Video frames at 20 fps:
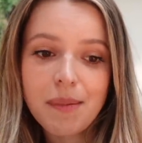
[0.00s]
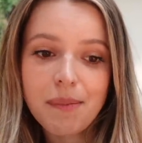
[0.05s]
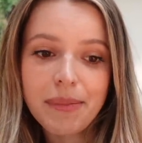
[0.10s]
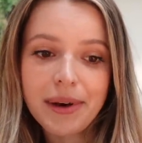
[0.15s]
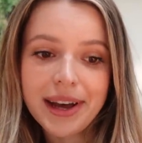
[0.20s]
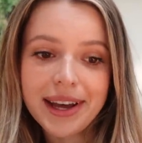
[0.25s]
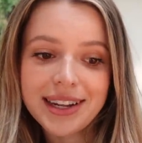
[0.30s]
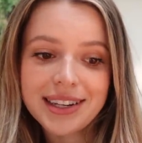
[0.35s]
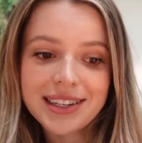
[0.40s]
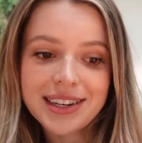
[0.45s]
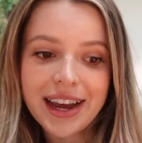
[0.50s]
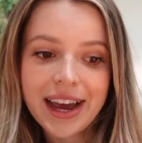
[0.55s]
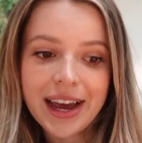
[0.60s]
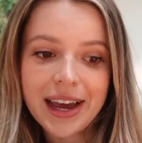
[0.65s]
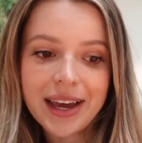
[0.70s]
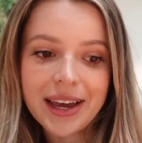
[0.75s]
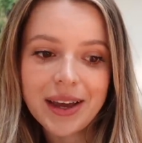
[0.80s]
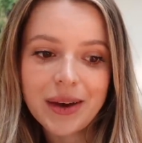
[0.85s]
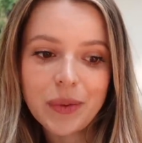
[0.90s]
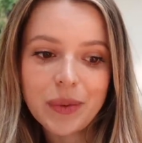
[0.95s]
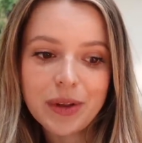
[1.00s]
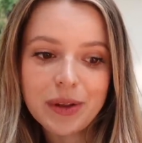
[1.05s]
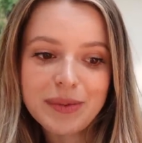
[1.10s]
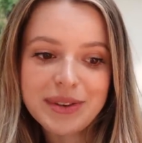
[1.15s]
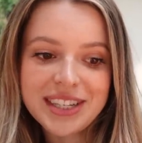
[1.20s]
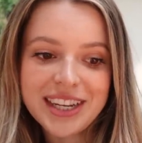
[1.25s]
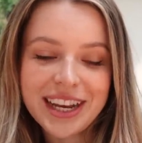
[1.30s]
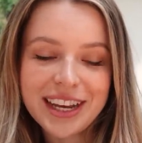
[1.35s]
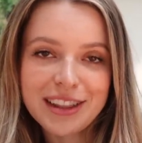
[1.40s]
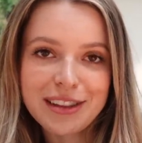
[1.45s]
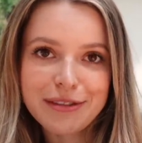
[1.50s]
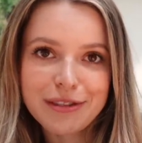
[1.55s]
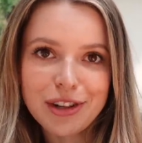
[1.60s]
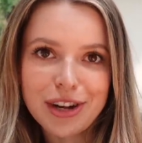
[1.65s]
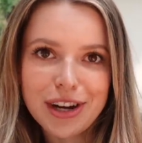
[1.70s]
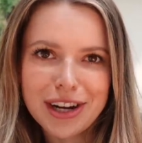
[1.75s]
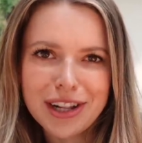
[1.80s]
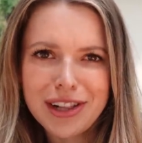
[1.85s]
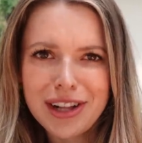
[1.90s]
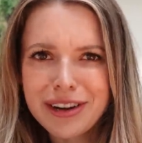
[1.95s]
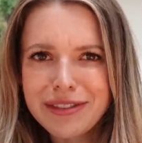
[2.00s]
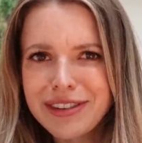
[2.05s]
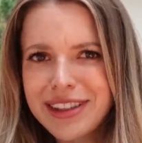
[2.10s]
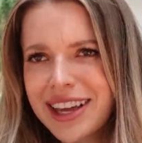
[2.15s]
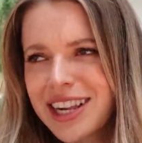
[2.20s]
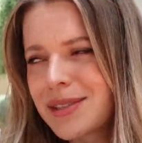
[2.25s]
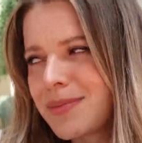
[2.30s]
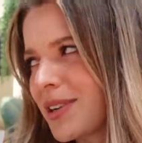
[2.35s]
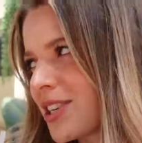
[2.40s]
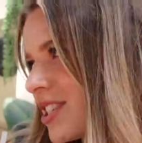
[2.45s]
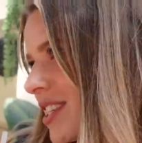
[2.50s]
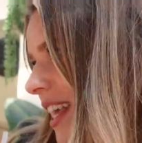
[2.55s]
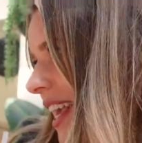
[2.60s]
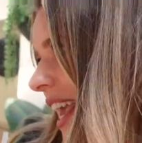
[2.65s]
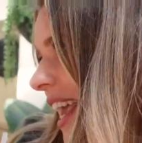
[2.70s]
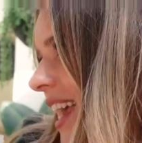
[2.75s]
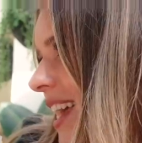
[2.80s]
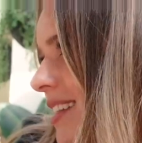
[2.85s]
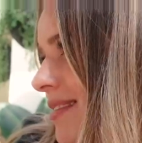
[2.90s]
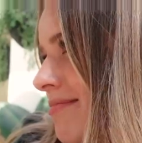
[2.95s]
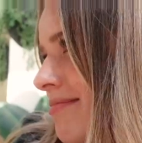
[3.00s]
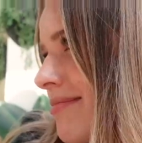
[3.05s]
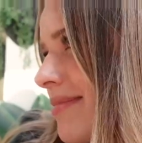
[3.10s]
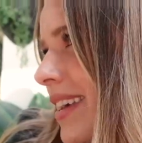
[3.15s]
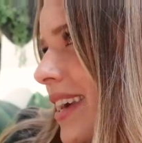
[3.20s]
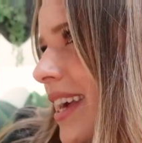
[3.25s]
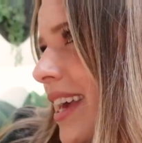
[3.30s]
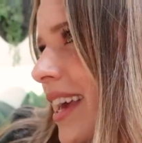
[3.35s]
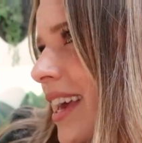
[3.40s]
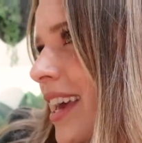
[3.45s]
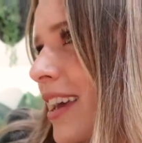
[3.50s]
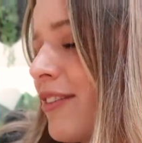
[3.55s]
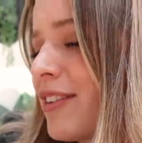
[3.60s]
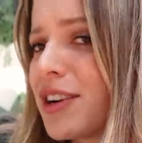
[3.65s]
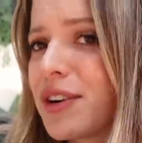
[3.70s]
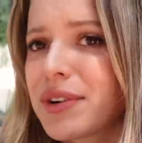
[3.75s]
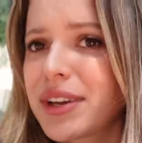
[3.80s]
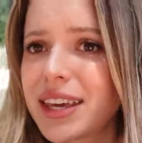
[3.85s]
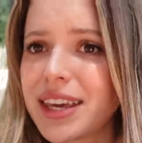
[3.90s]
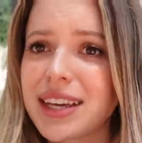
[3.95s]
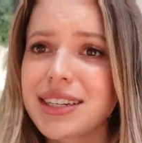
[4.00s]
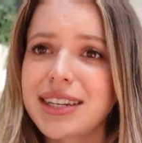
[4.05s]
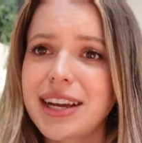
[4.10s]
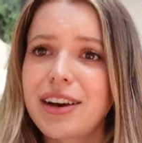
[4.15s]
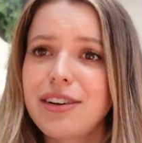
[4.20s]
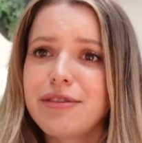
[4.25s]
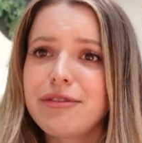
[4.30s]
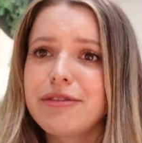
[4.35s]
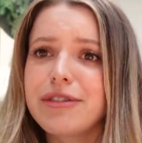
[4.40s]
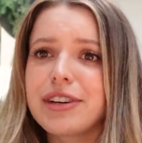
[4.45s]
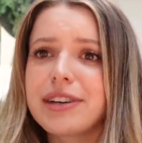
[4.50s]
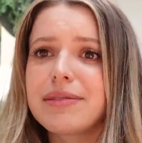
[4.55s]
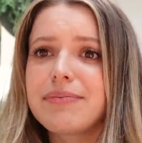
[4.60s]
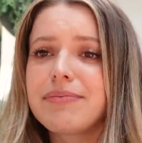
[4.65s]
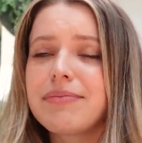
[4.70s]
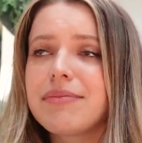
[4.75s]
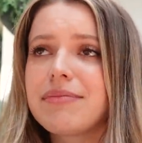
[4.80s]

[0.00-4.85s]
But I will be taking the vlog along for that as much as I can if I don't get kicked out for